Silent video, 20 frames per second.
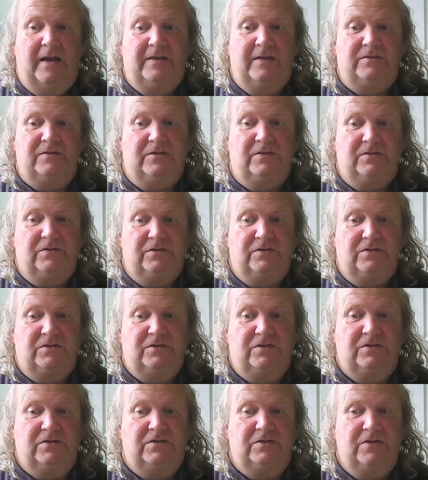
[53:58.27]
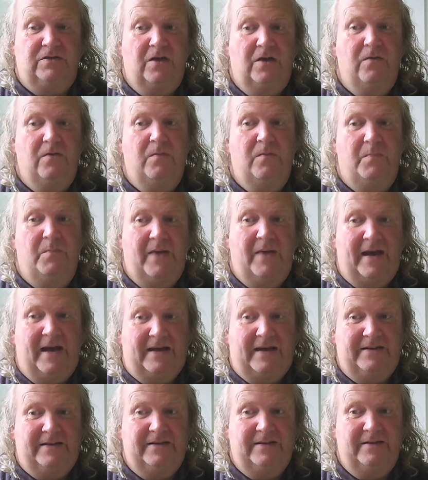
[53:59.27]
It's so
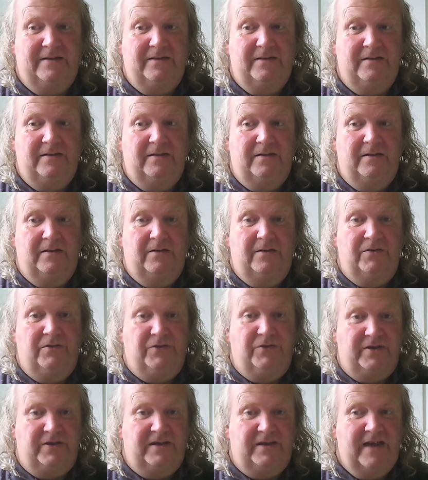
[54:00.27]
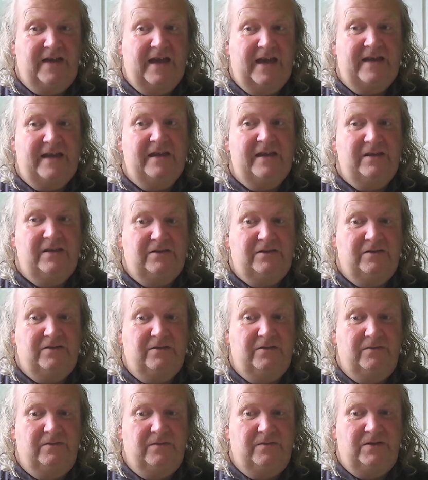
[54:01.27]
bad. The case,